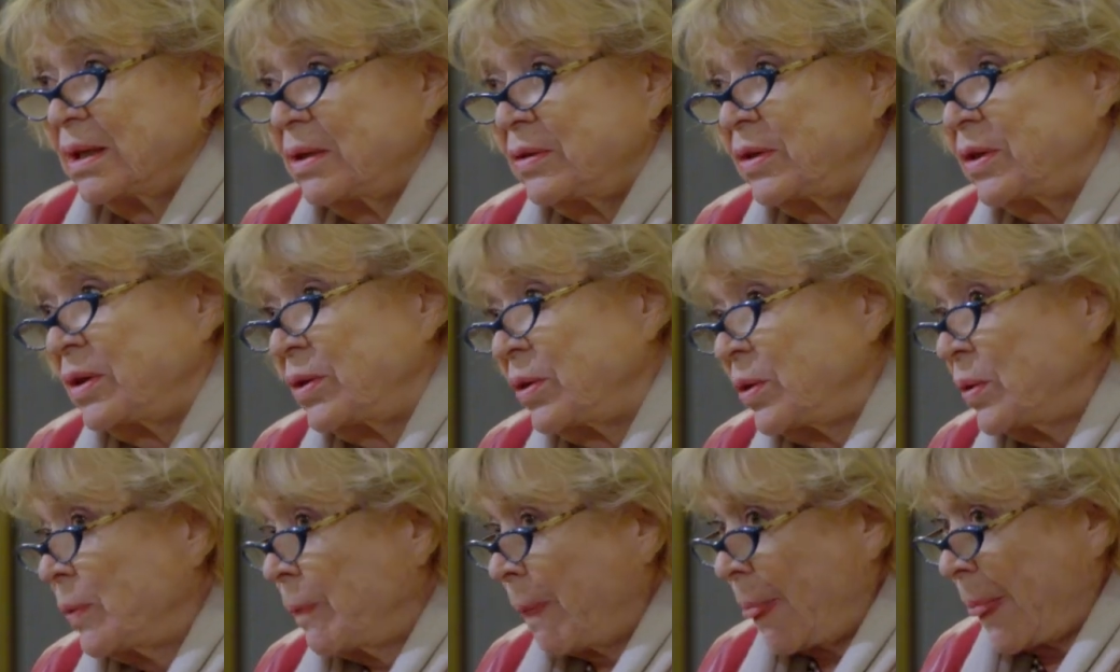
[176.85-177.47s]

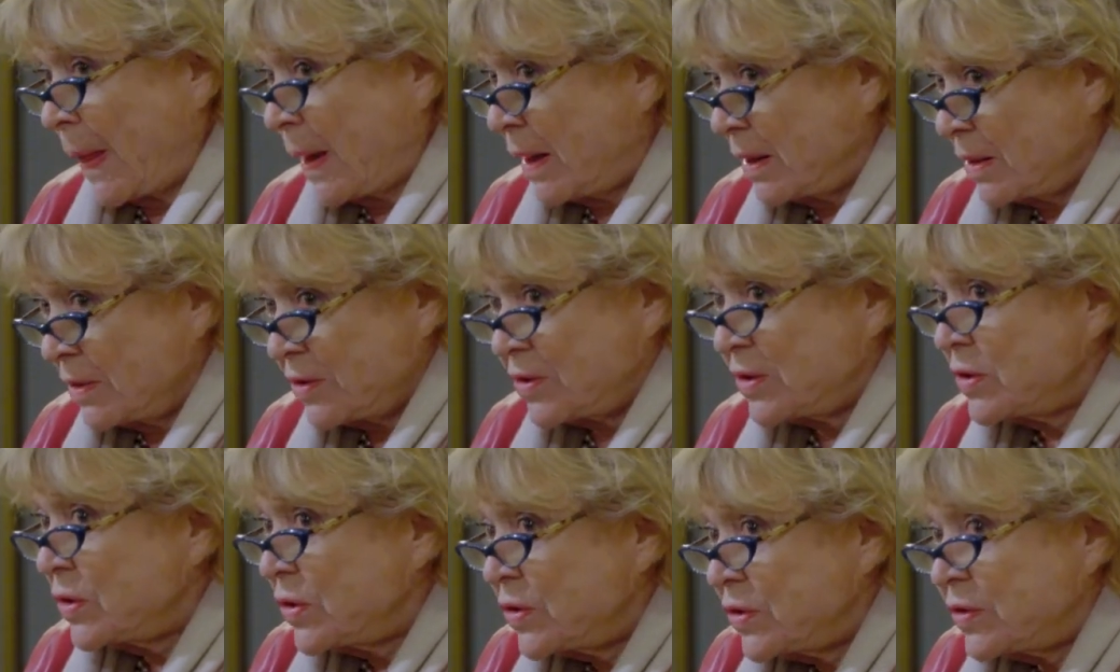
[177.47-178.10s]
the
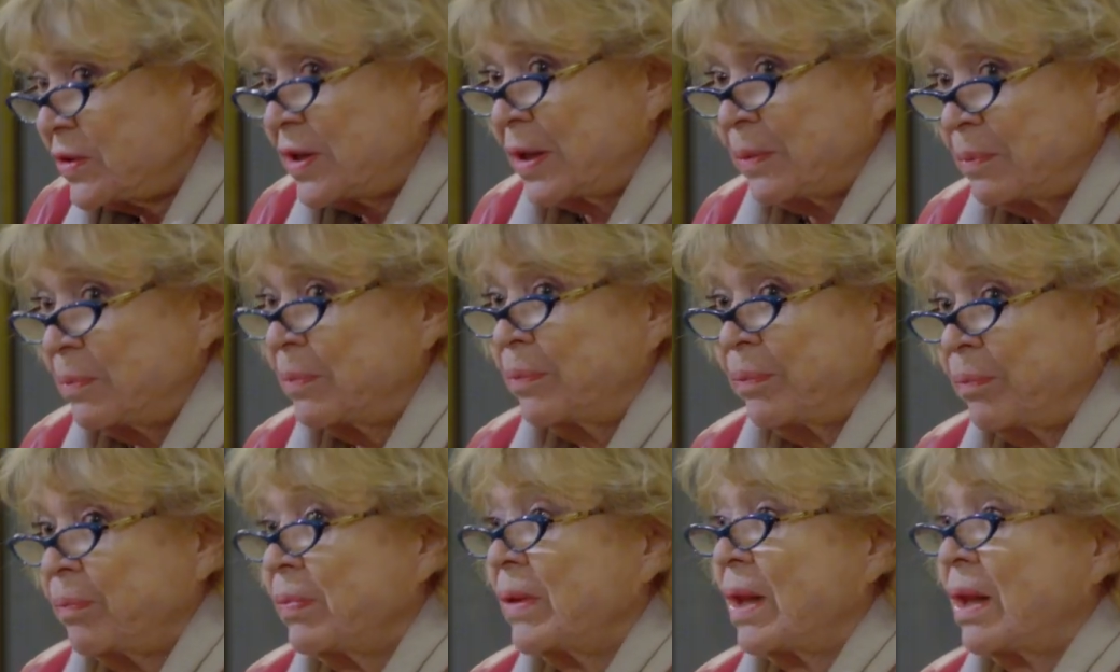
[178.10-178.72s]

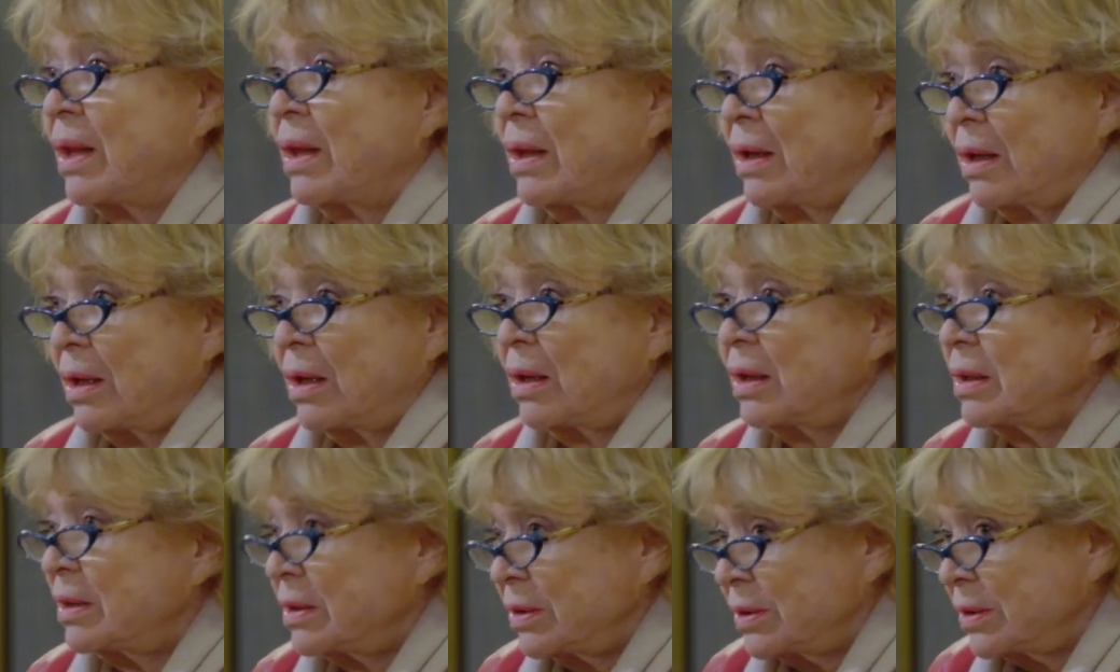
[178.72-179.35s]

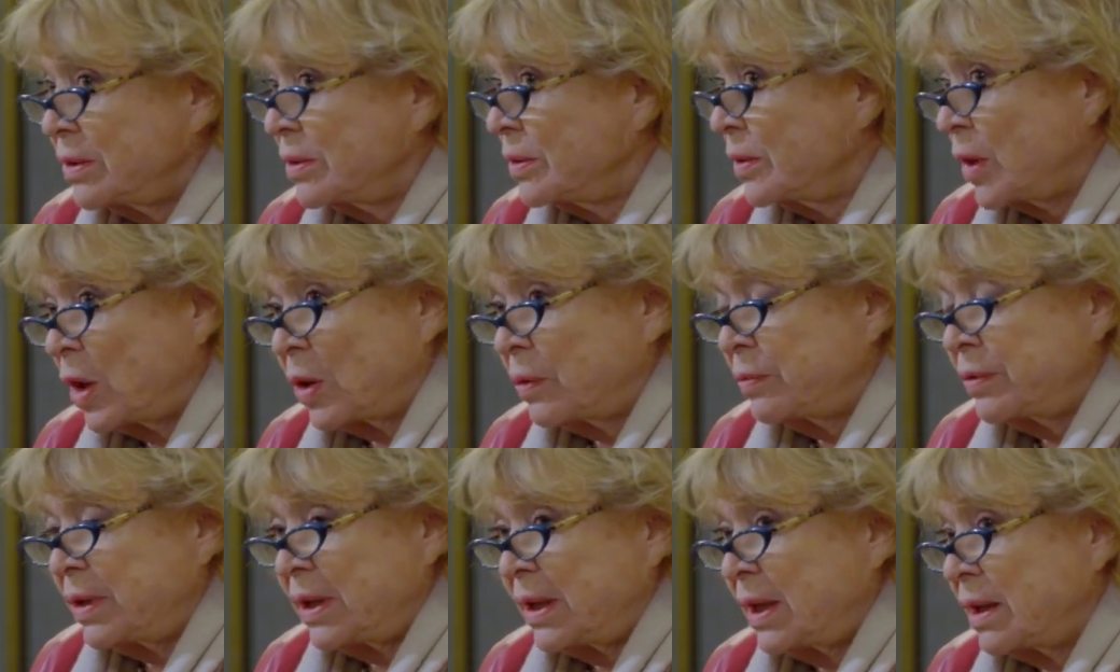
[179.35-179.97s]
system
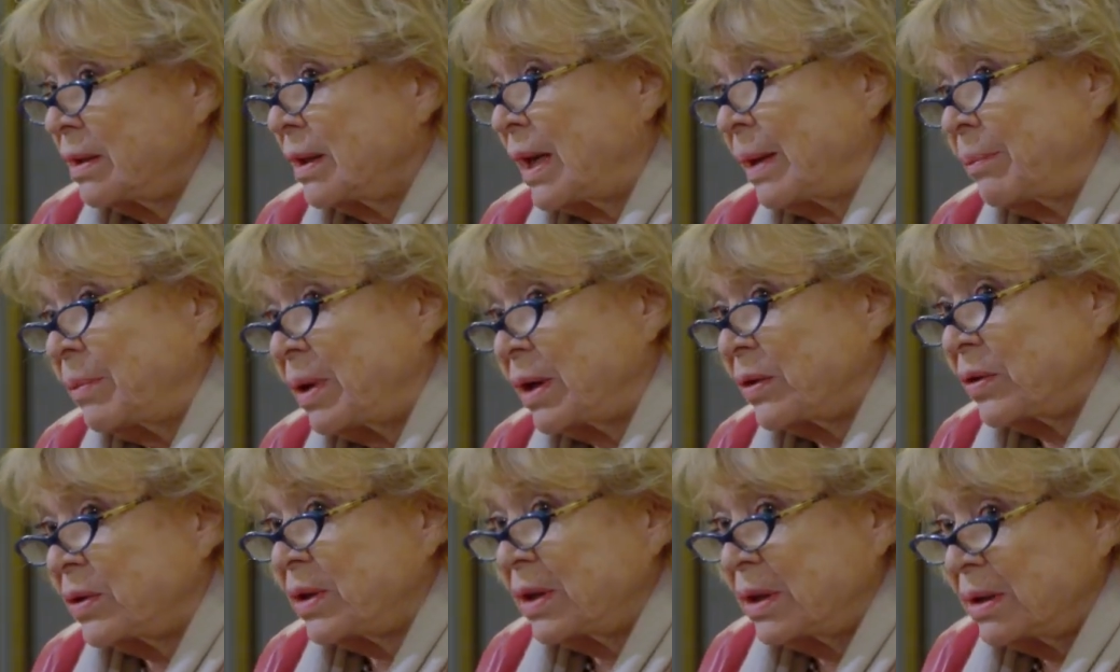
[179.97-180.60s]
of the
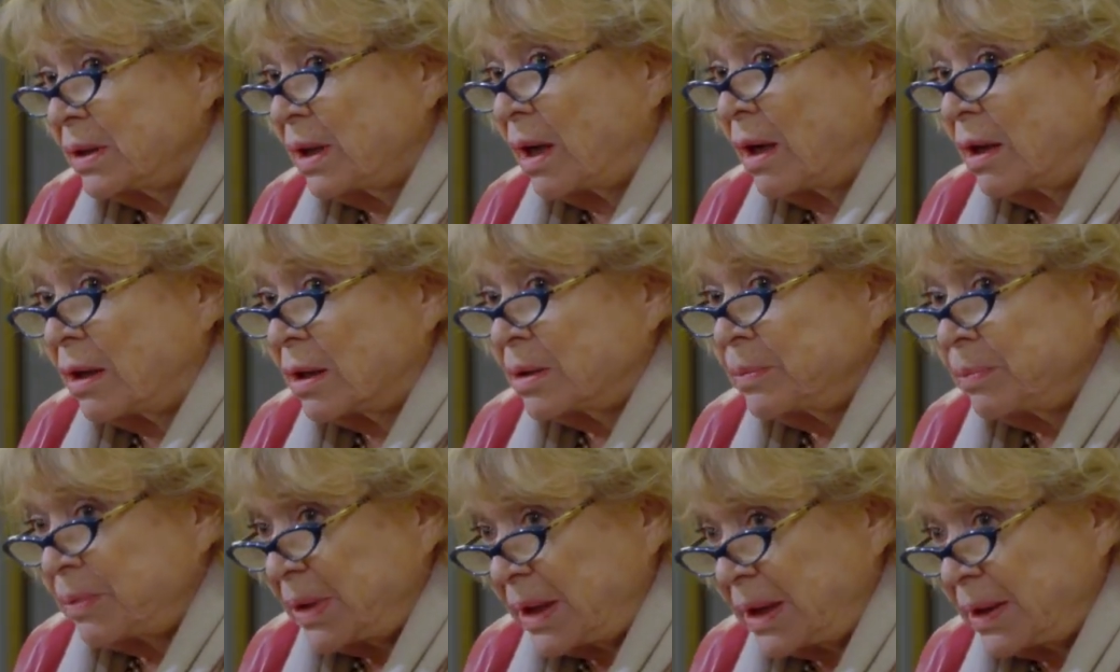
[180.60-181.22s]
American
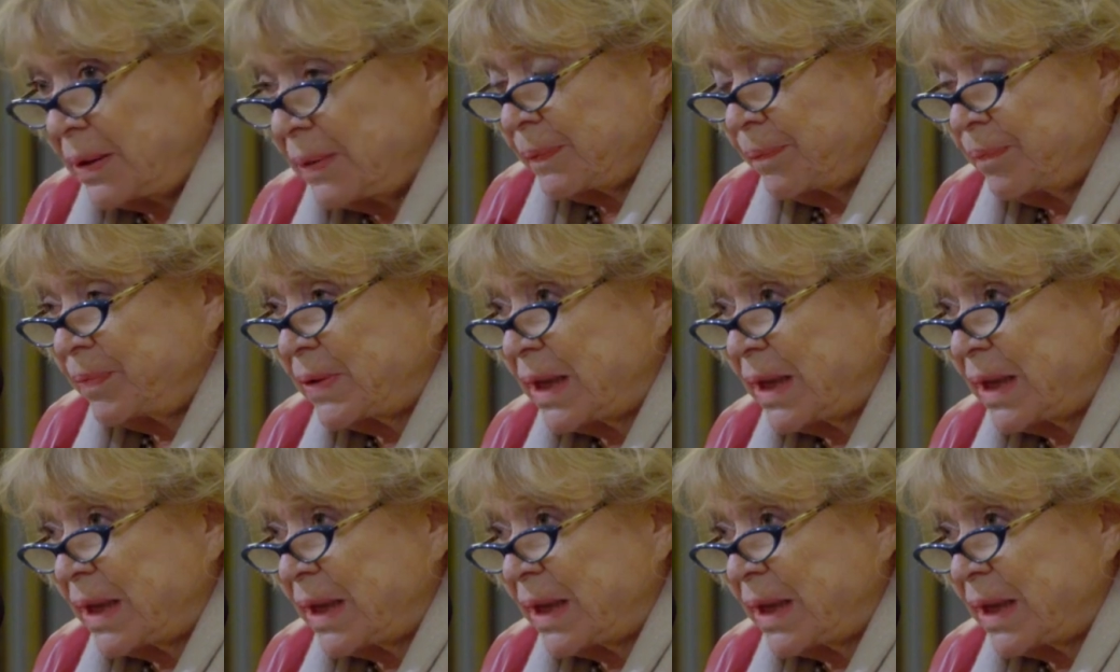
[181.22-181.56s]
army.